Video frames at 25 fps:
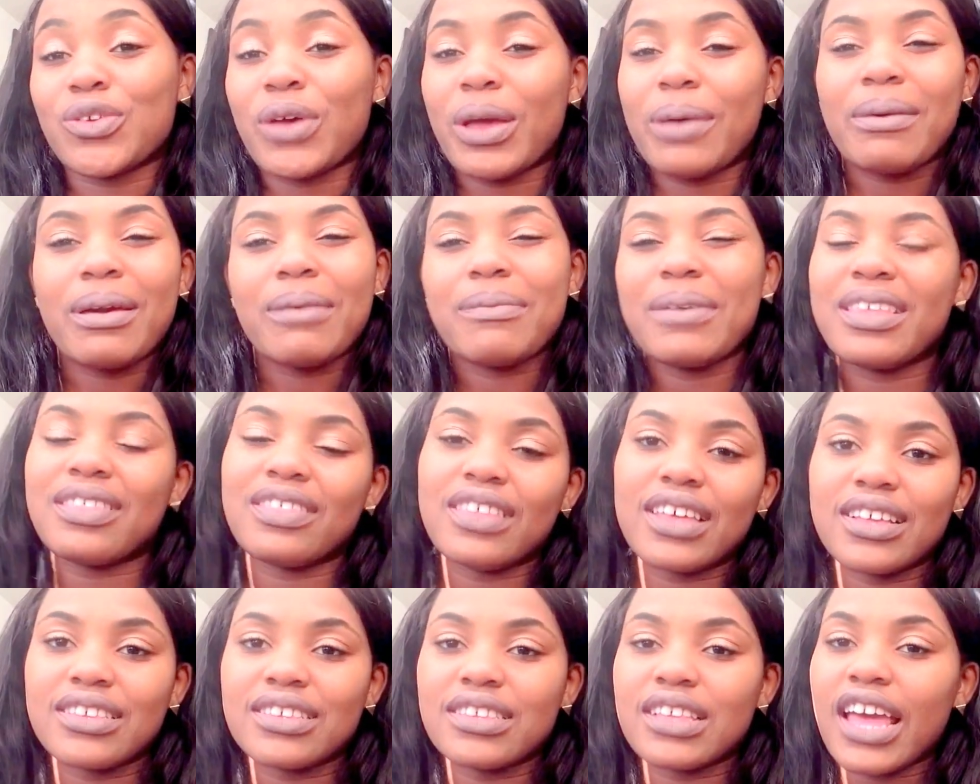so I might make
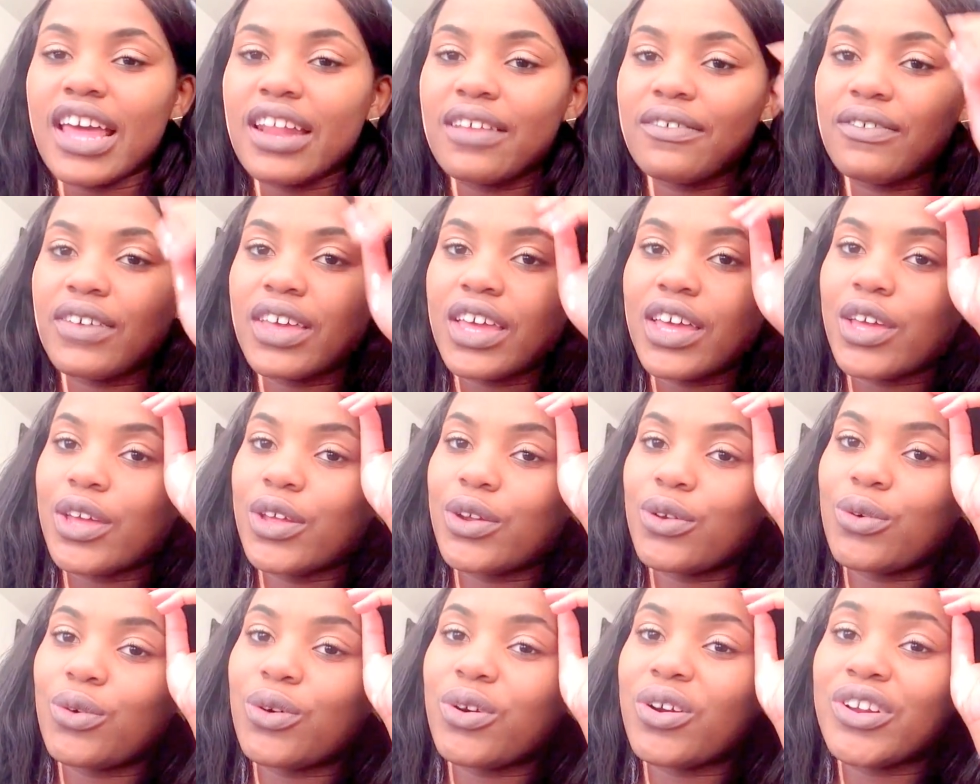things out of
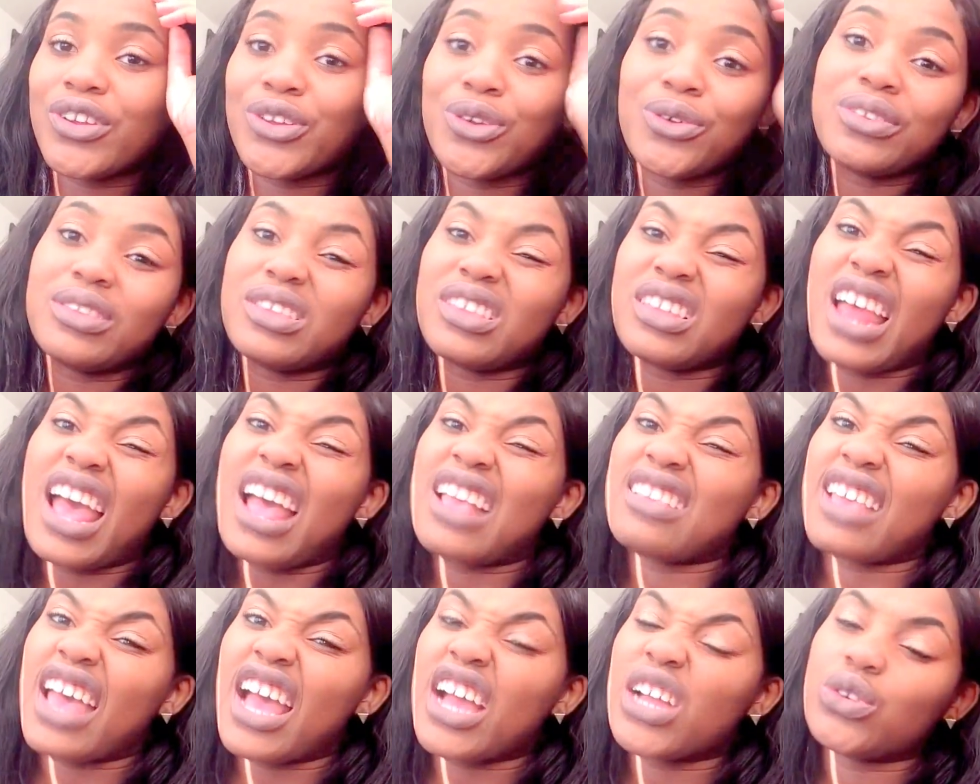it or use it
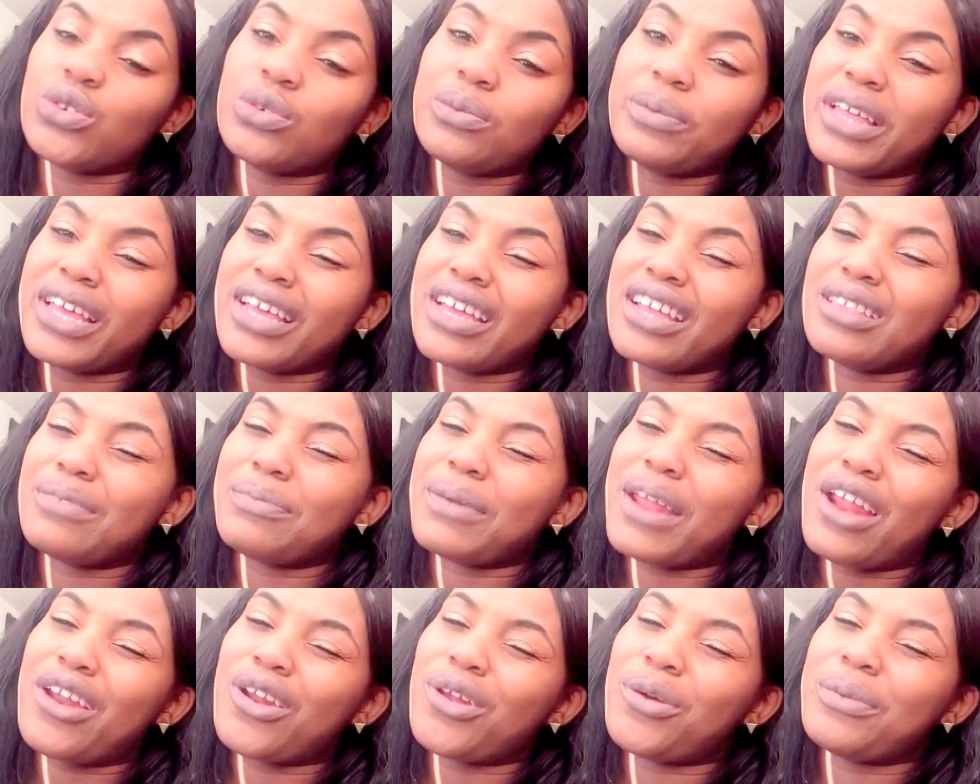as actual blankets,
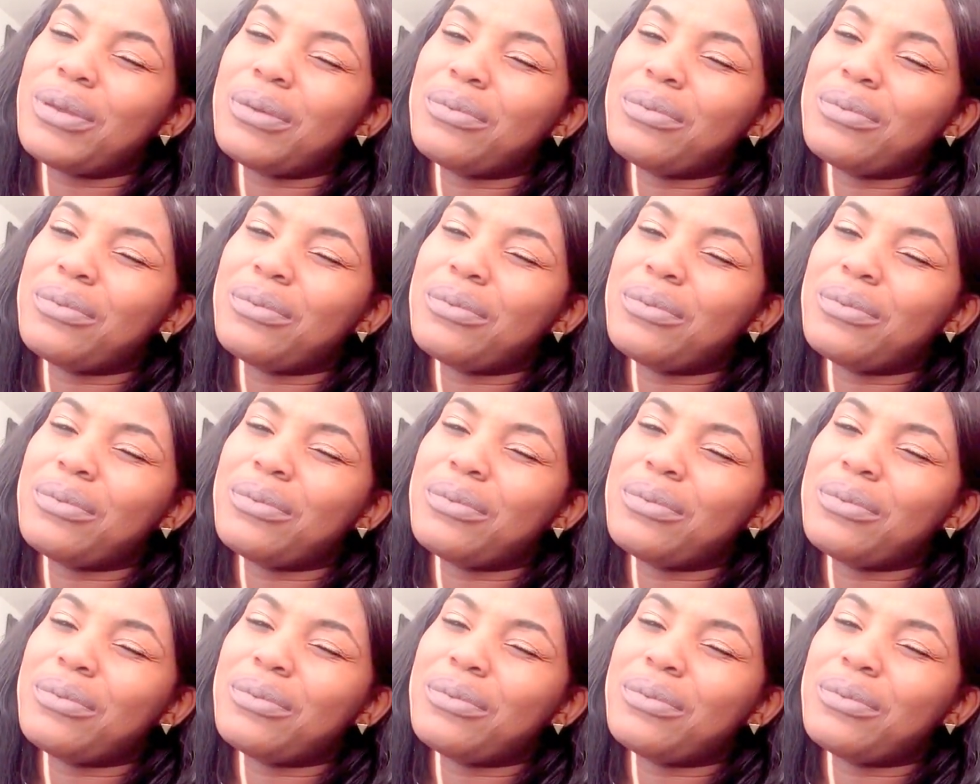but I don't know,